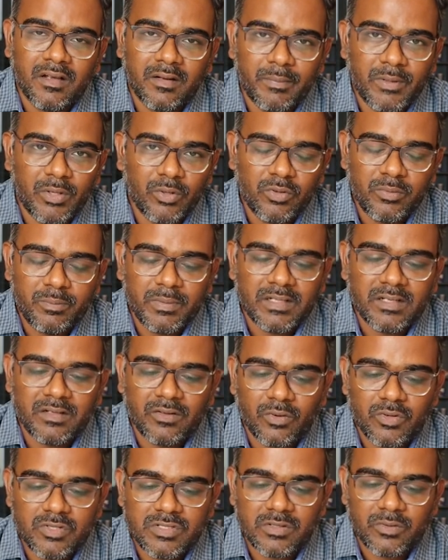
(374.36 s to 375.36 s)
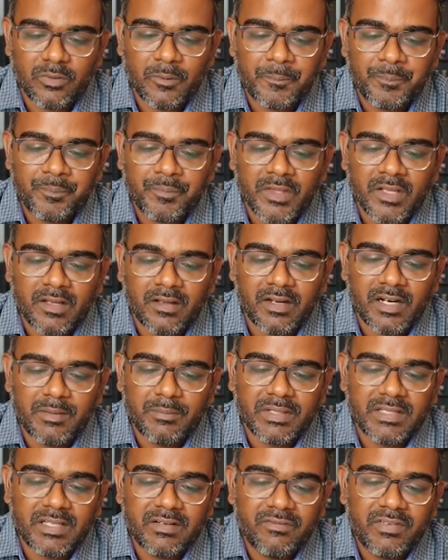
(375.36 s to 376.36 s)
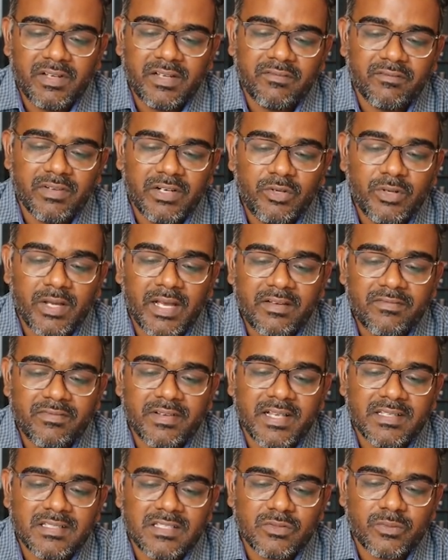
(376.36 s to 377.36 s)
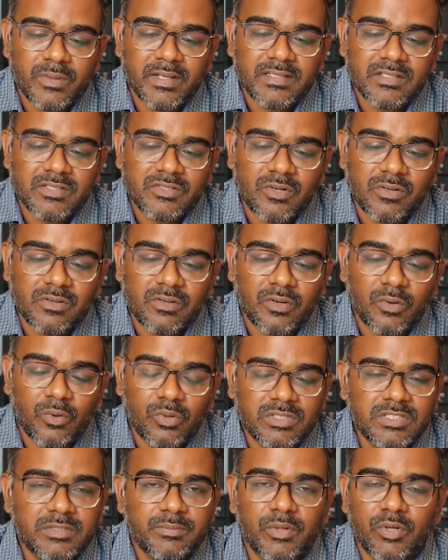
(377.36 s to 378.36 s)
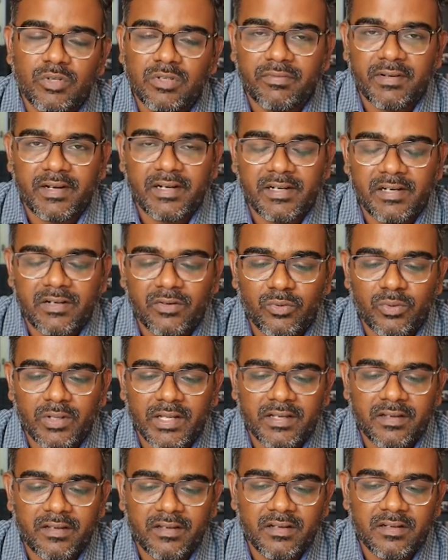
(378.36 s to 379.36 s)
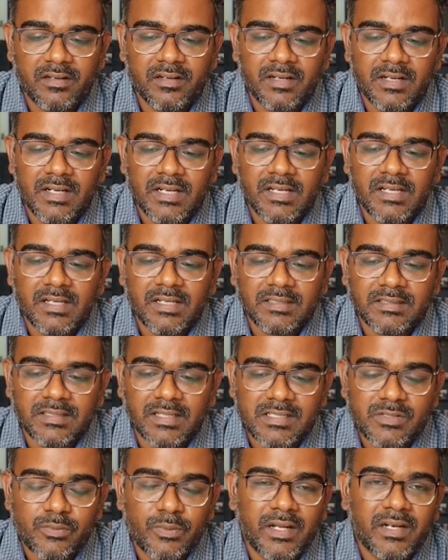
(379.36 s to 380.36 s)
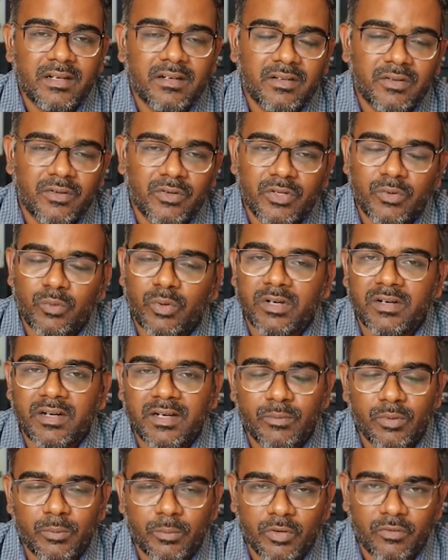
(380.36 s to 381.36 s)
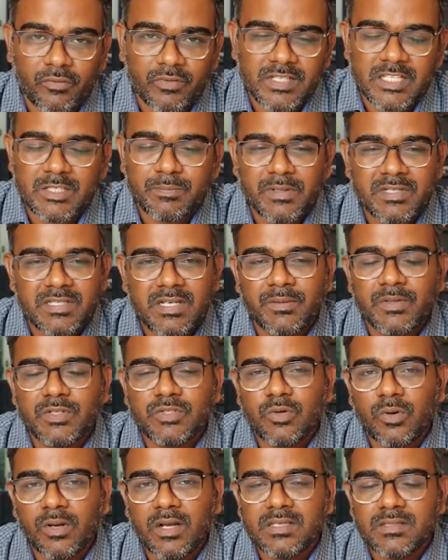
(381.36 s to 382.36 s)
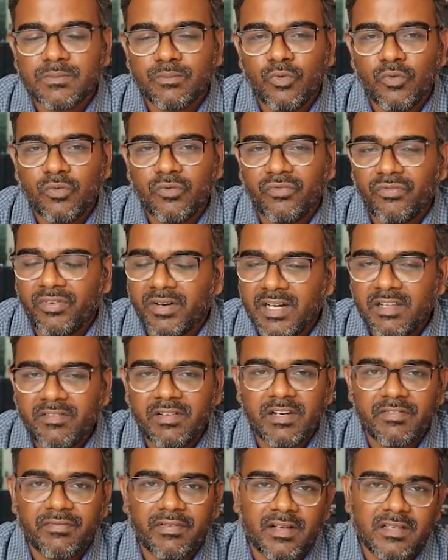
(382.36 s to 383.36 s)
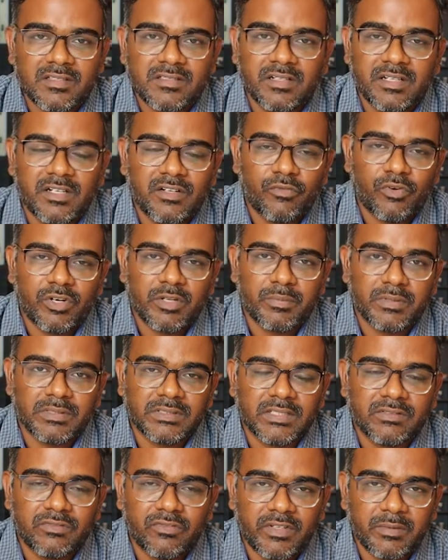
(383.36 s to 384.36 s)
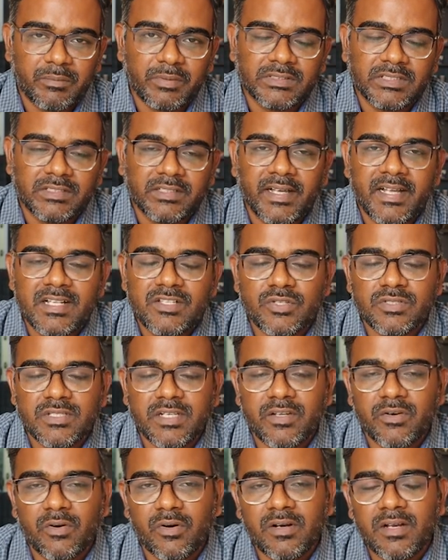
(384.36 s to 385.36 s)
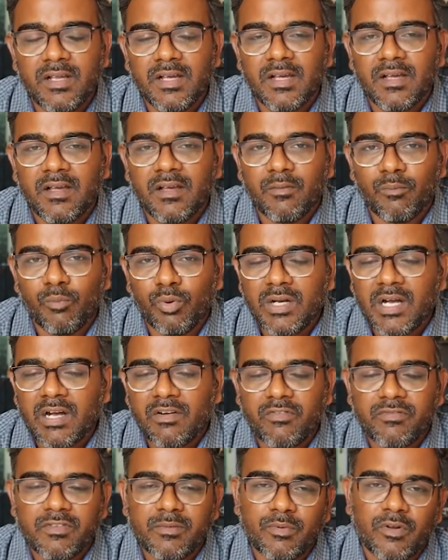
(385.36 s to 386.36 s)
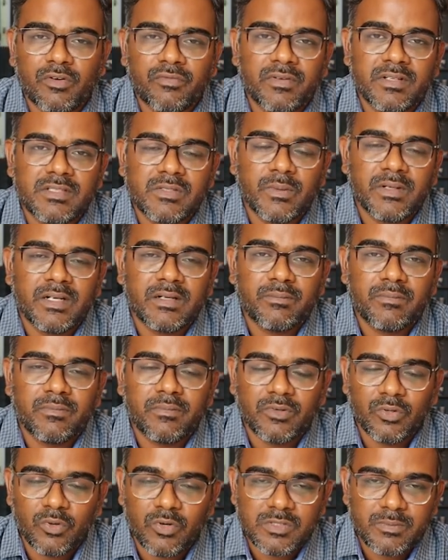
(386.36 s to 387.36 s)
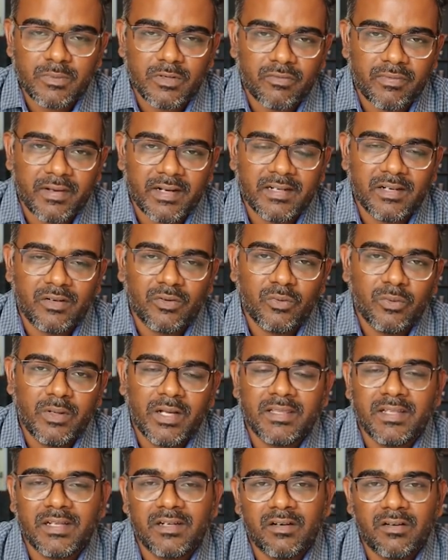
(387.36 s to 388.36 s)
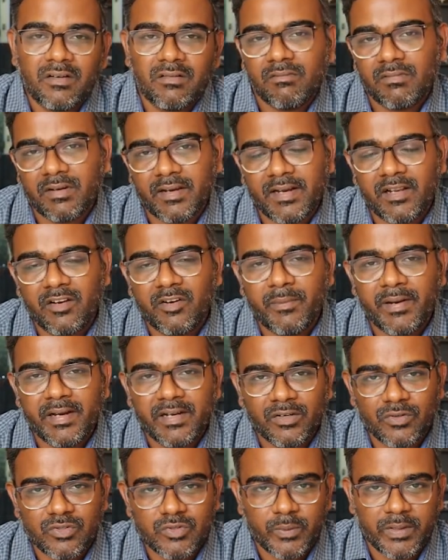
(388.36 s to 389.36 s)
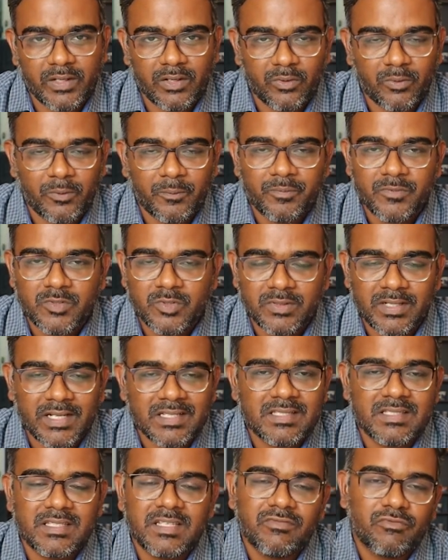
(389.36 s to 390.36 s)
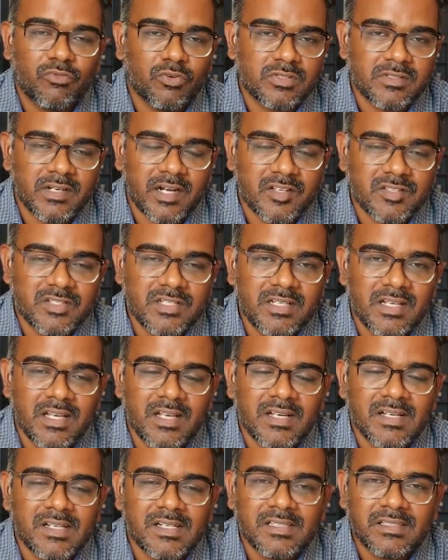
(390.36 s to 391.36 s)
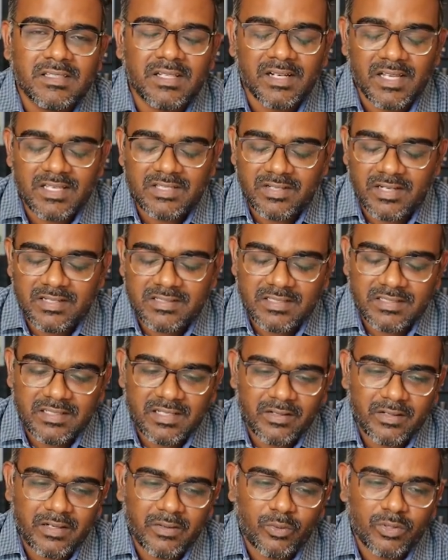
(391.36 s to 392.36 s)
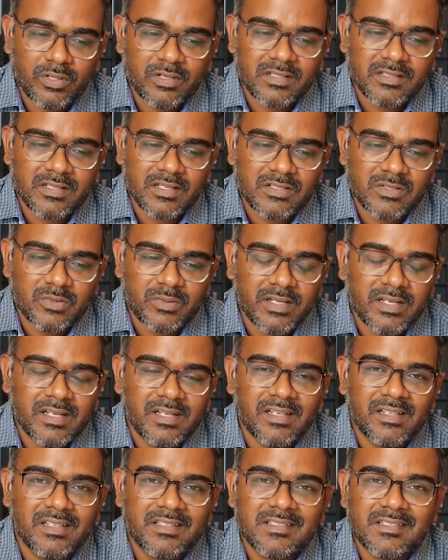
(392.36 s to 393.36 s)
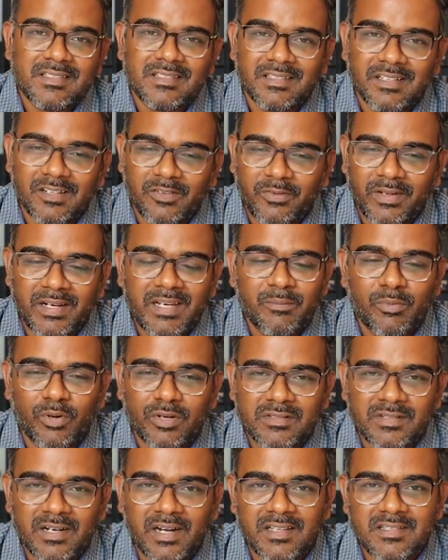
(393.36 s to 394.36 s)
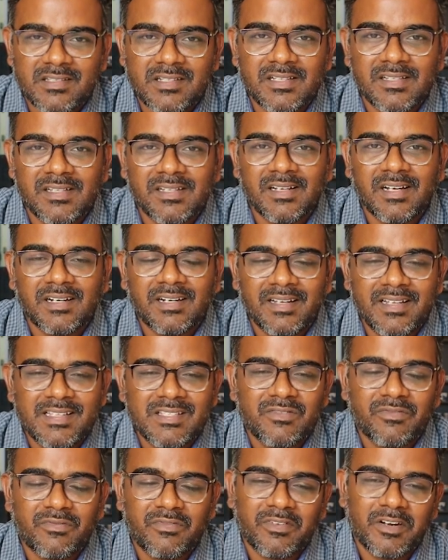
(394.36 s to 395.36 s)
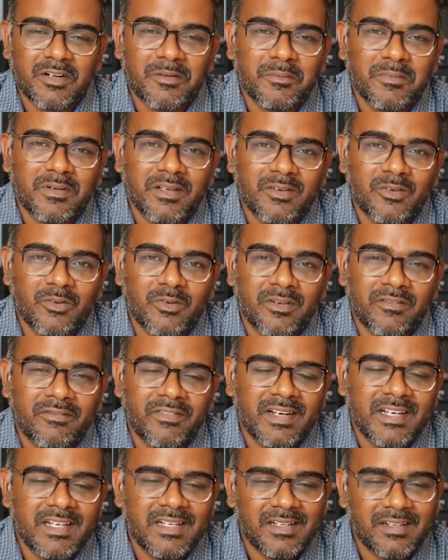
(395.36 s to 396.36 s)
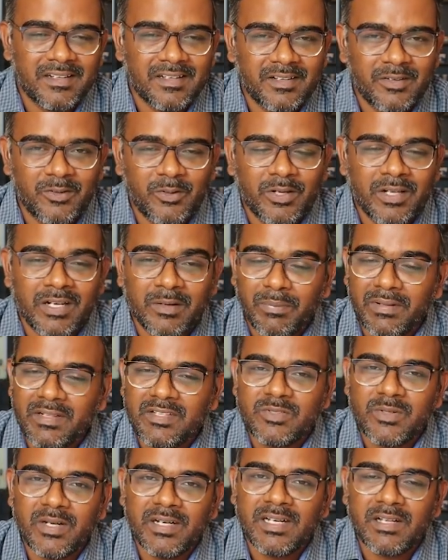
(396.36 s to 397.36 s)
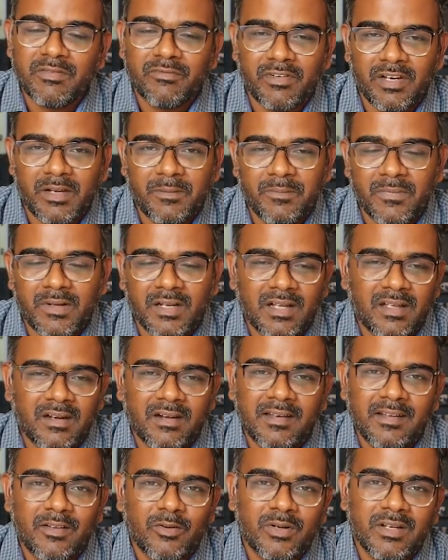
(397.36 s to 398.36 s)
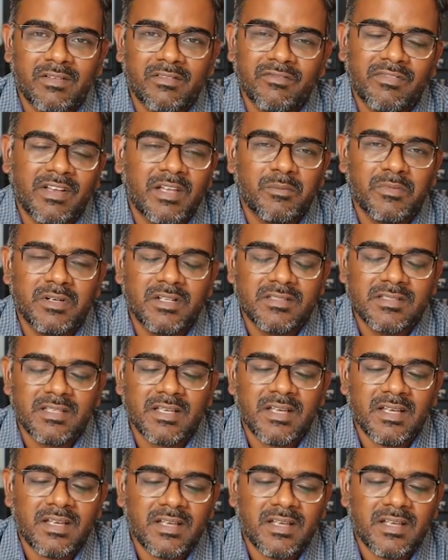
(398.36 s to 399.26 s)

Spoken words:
below, but it closed low, right? But then when you have cases where the stock closes below the 5-day low, like here, that's when you want to really book profit, especially when the stock has moved really, very fast, 30 to 40%, 50% gains you're sitting on. Book half of the profits when it goes below 5-day low and then trail remaining to swing low. So that's the fourth strategy. The last strategy that I want to discuss today is a very important strategy, at least from you can apply this to any time frame, hourly or even 5 minutes,